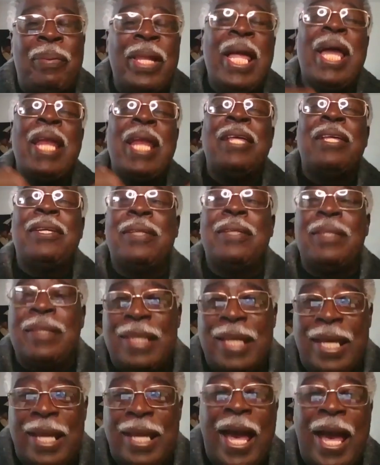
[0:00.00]
planning your
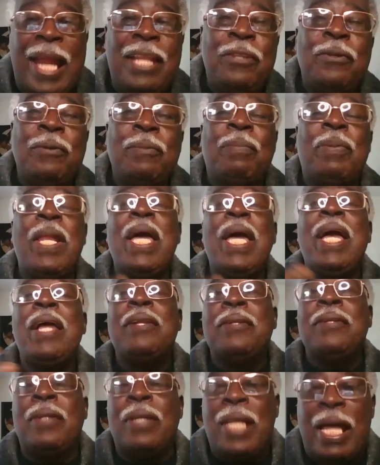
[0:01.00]
day? How do you plan
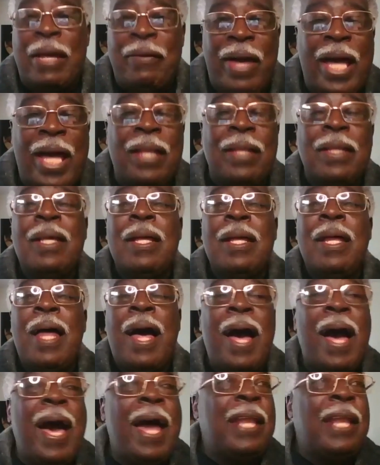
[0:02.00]
your life?
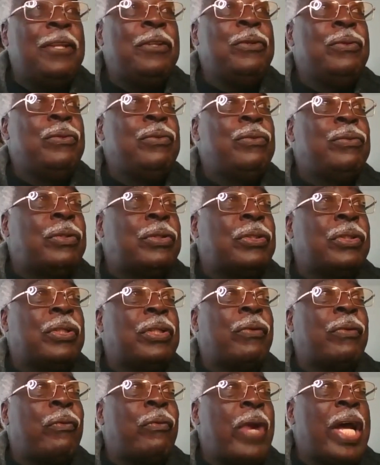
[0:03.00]
How do you
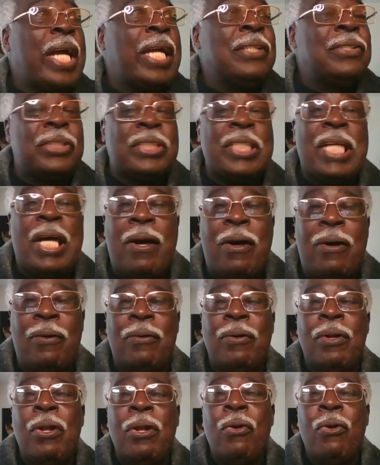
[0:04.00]

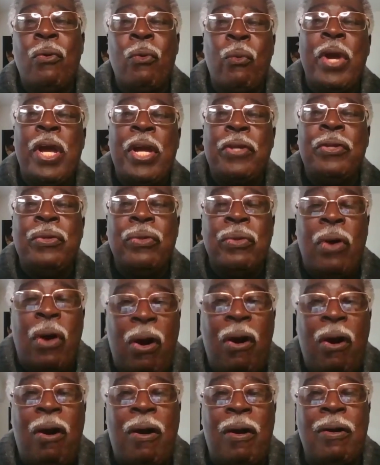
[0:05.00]
reconcile where you
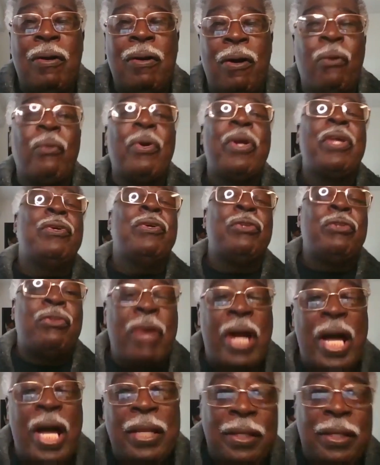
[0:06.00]
are or where you're
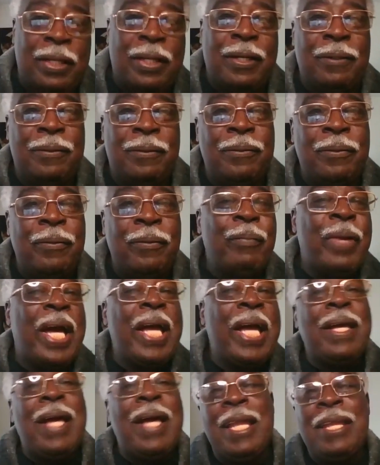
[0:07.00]
trying to go?
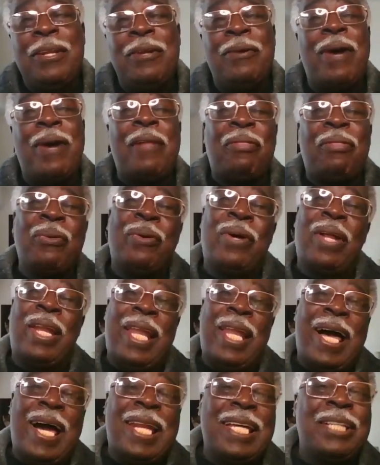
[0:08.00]
Mike, I know I threw a
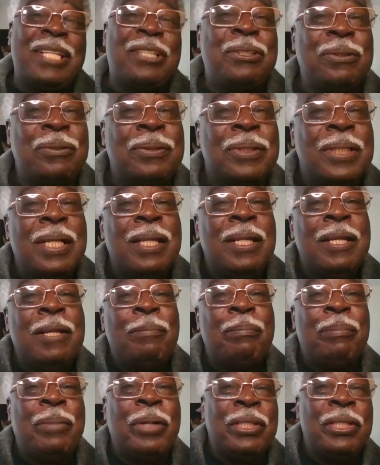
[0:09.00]
lot at you,
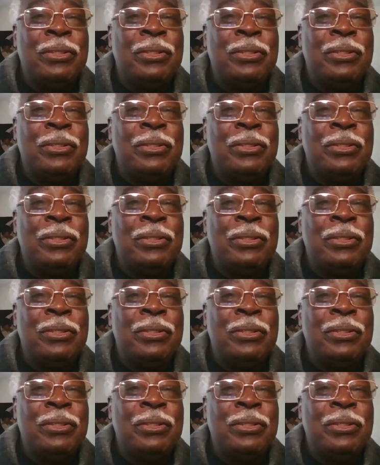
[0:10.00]
but